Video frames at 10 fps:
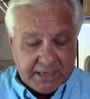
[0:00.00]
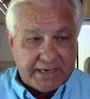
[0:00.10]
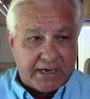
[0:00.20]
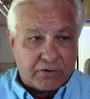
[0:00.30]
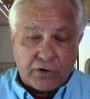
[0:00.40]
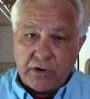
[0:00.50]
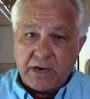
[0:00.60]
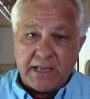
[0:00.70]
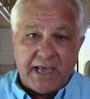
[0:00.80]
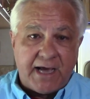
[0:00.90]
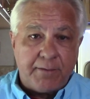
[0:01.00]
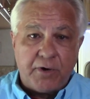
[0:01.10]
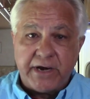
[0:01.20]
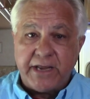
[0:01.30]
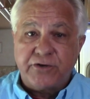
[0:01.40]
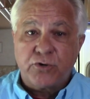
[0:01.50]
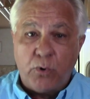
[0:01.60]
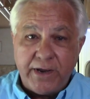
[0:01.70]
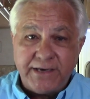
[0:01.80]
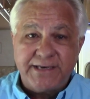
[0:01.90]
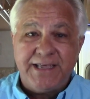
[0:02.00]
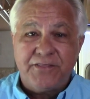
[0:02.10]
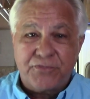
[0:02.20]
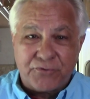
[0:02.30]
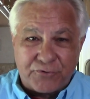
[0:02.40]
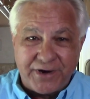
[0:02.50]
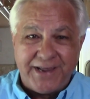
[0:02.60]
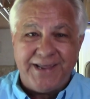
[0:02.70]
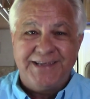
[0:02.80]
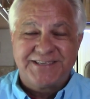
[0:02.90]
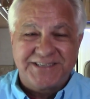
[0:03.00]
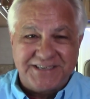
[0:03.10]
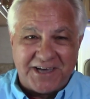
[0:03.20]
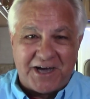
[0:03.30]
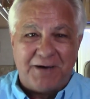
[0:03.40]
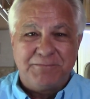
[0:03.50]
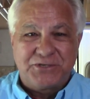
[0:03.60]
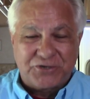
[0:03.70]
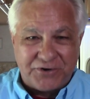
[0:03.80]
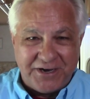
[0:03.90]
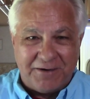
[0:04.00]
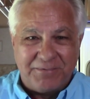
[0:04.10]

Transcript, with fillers: Now, currently I'm on a 23 stop trip